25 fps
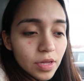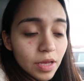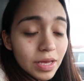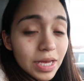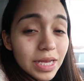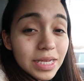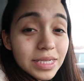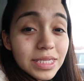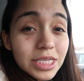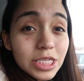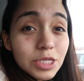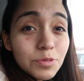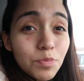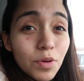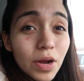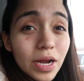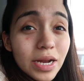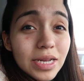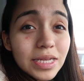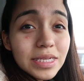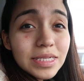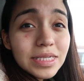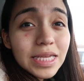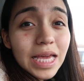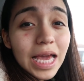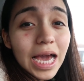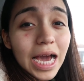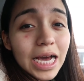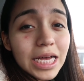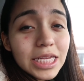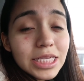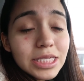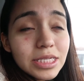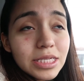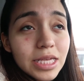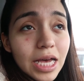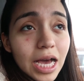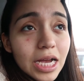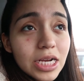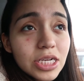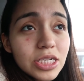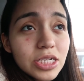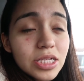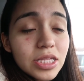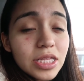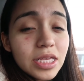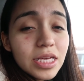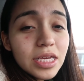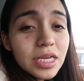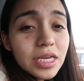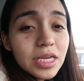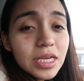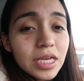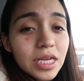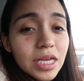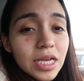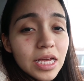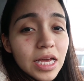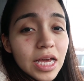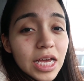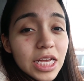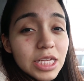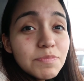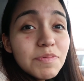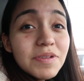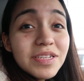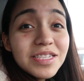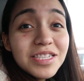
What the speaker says: because this pregnancy has actually, it's